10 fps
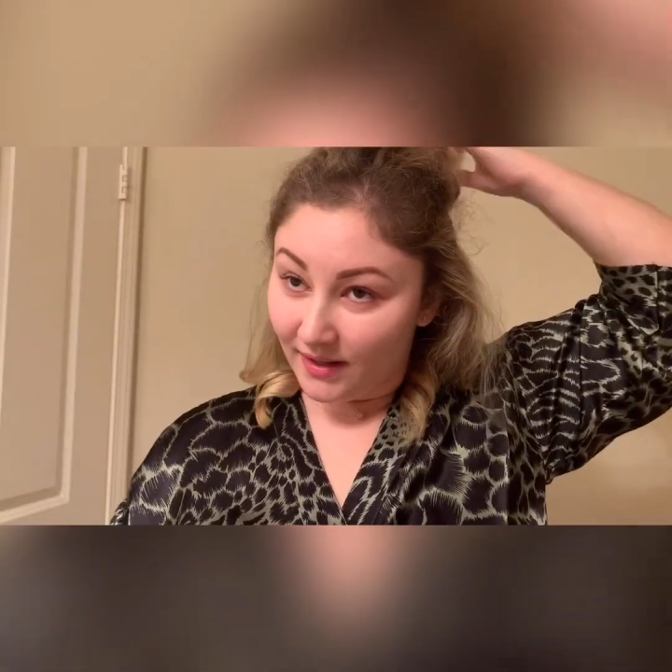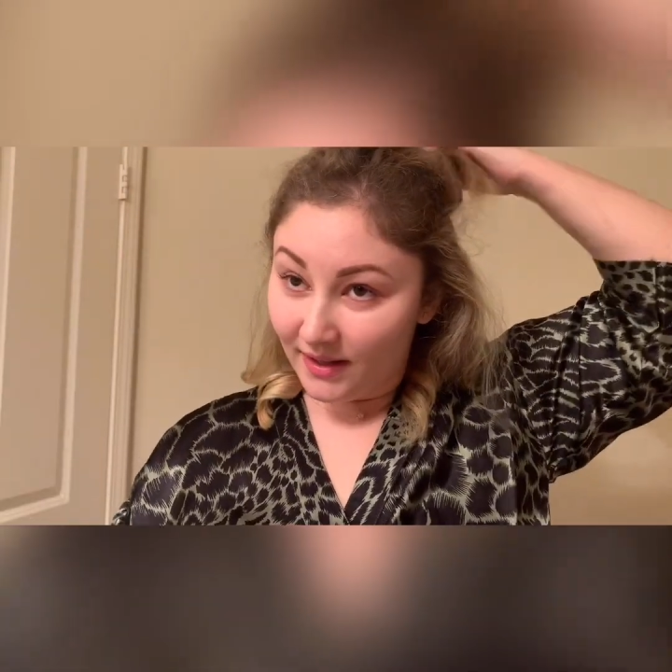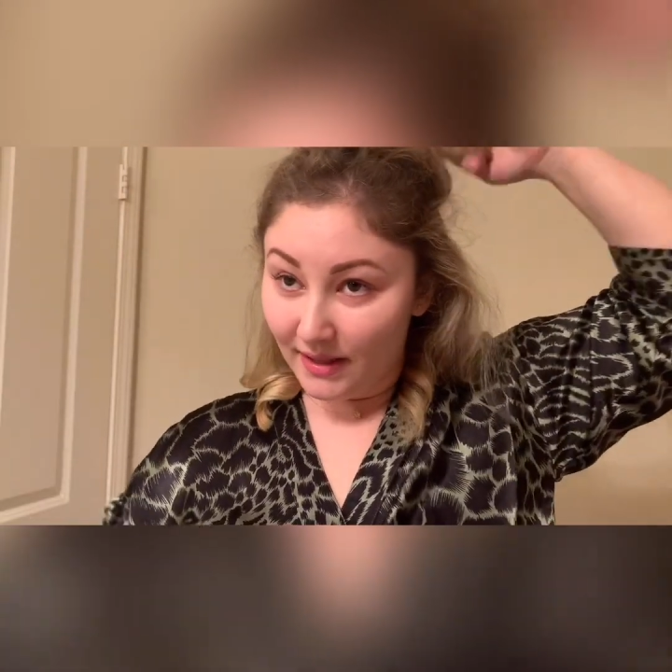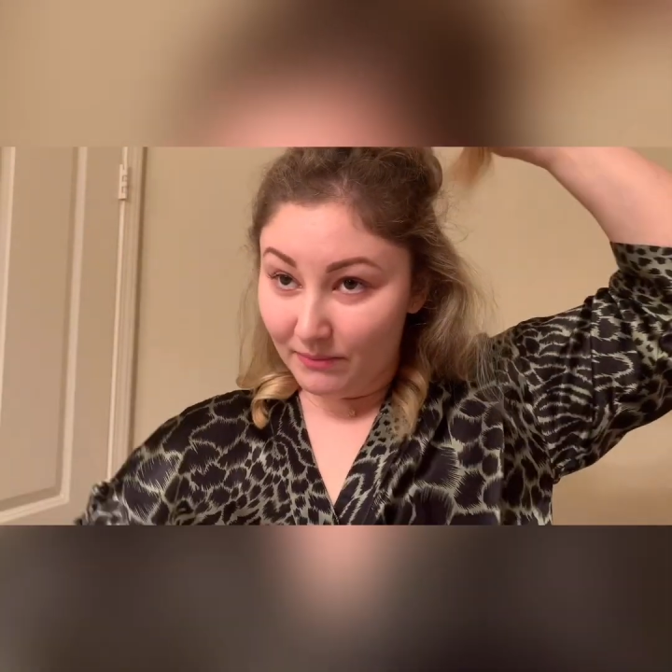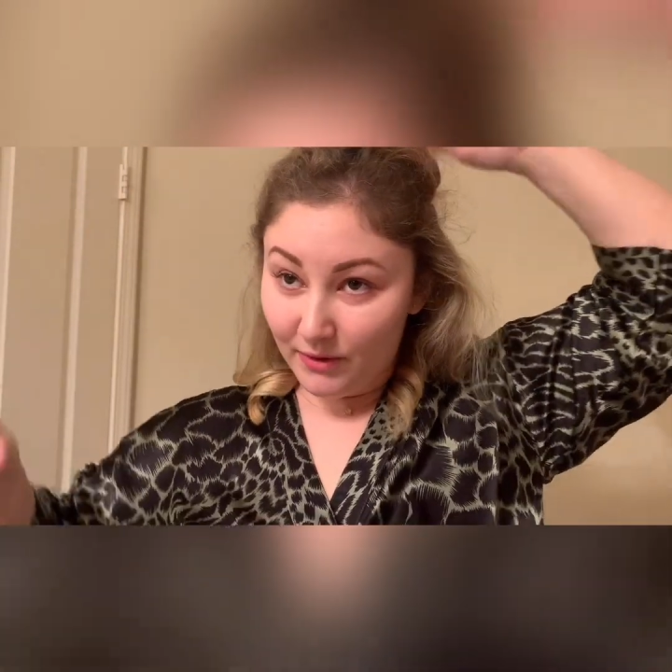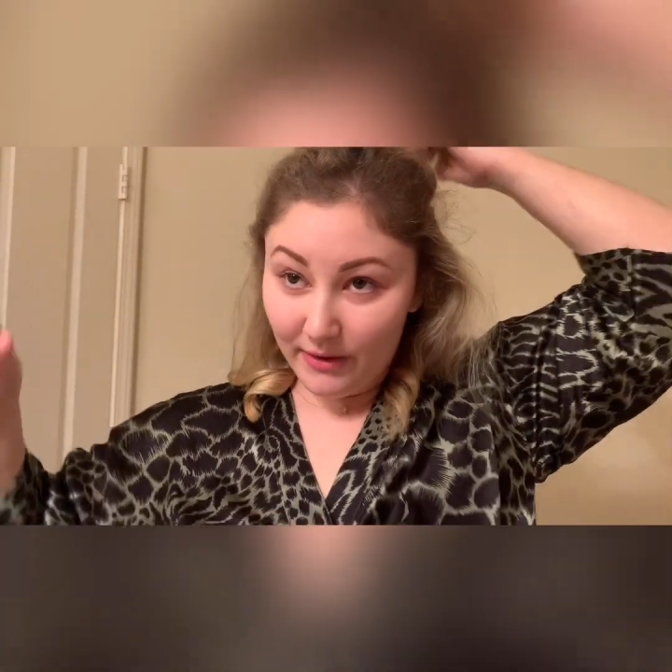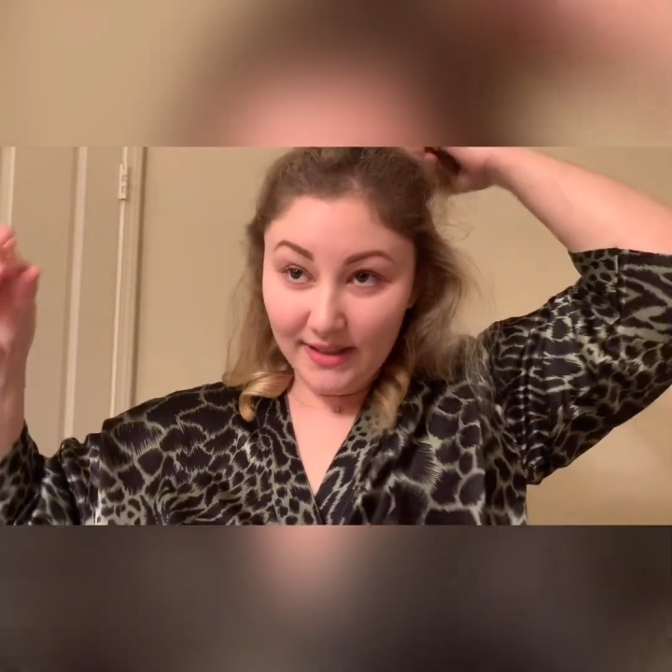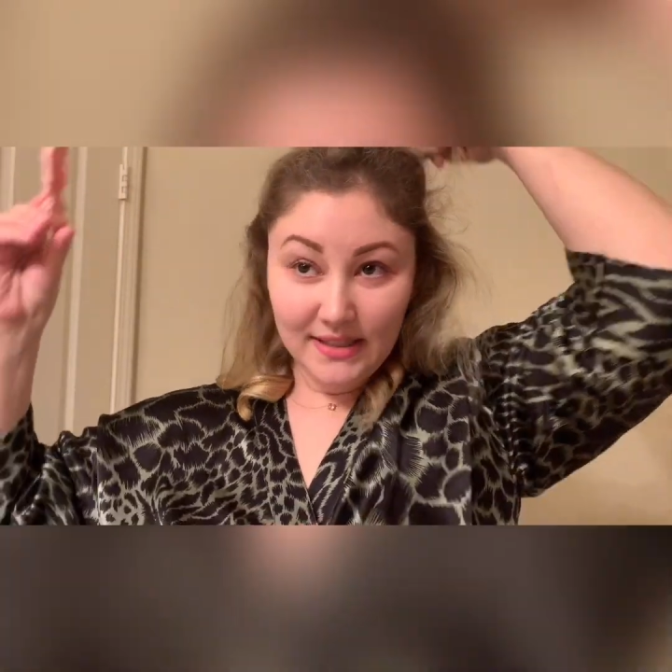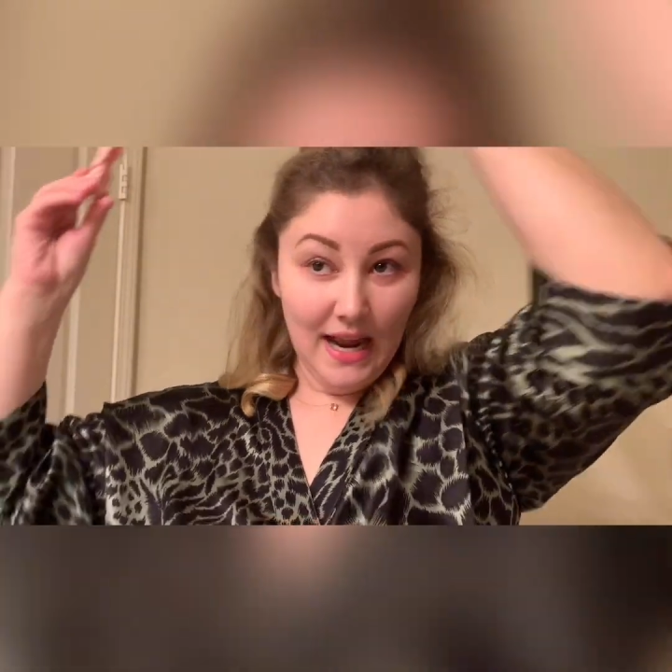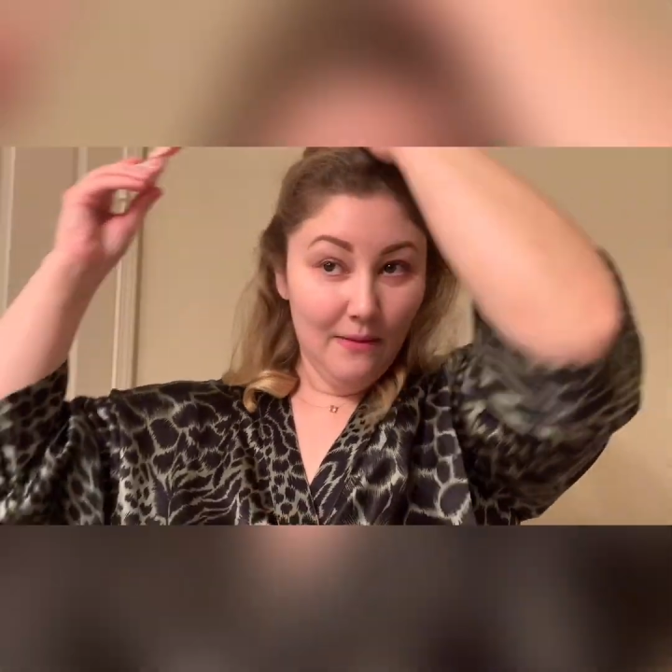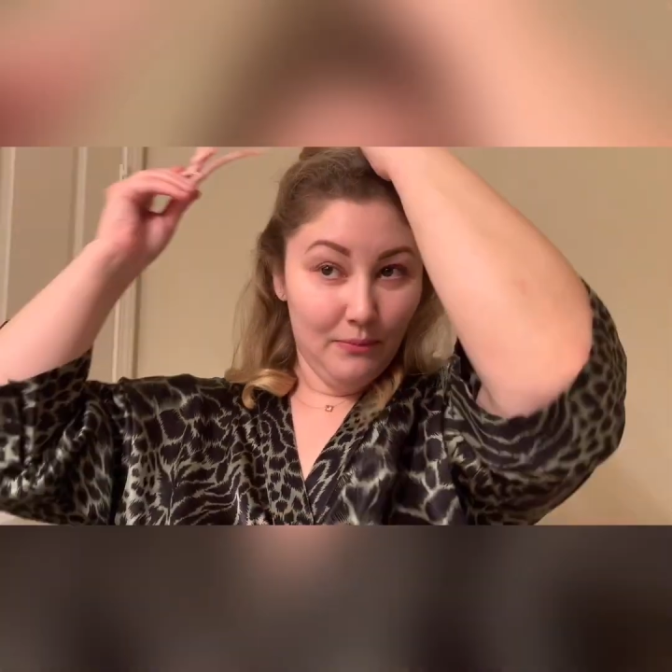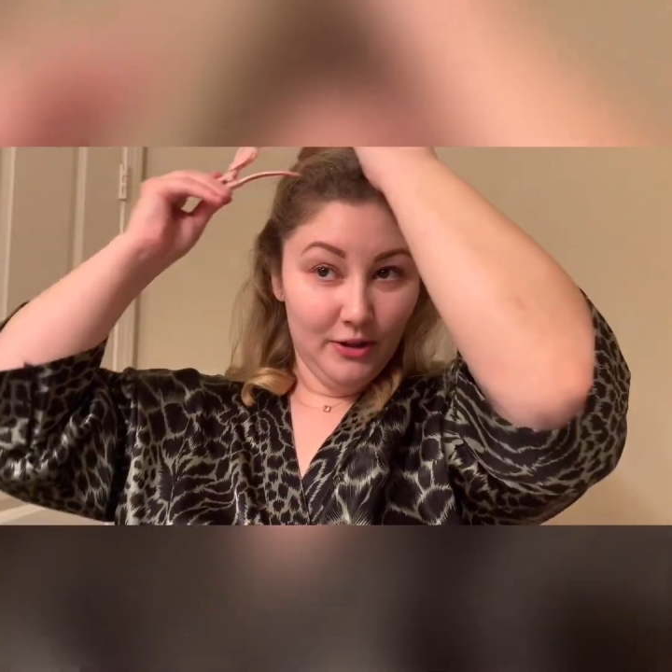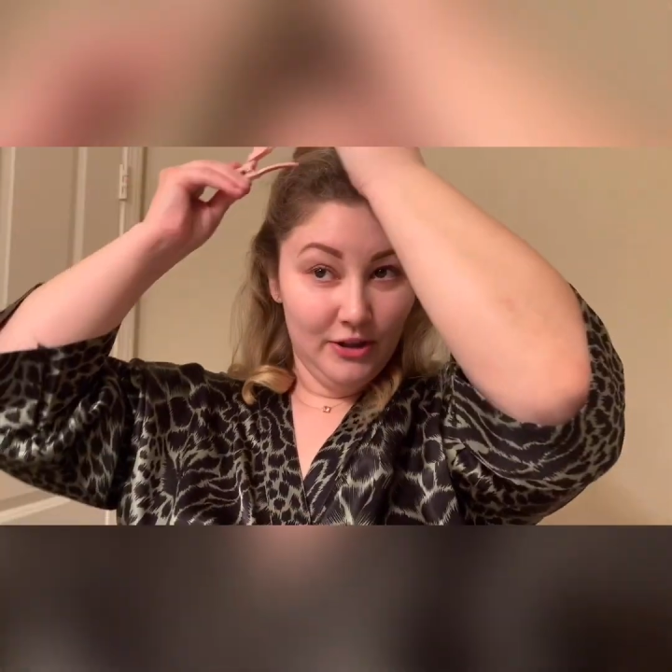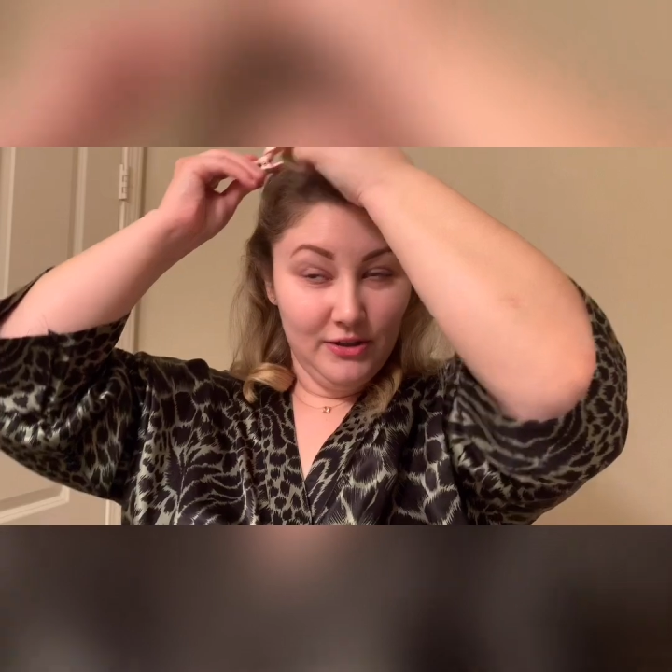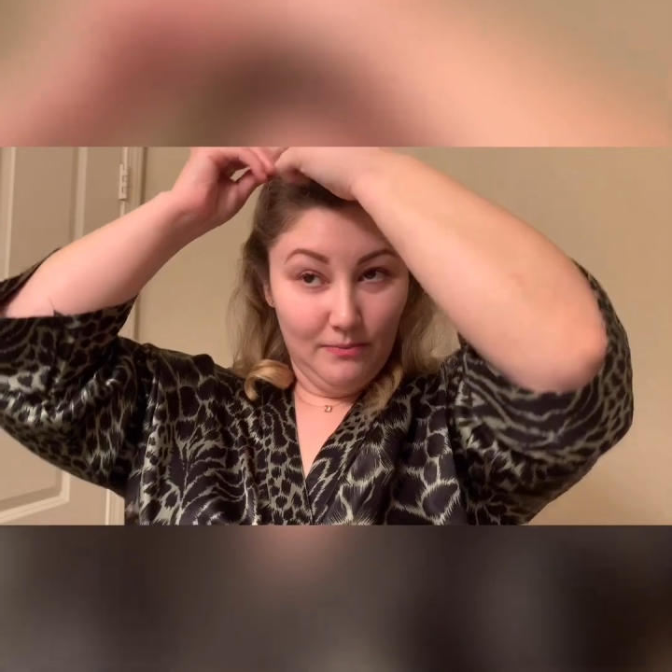Clip the rest up or use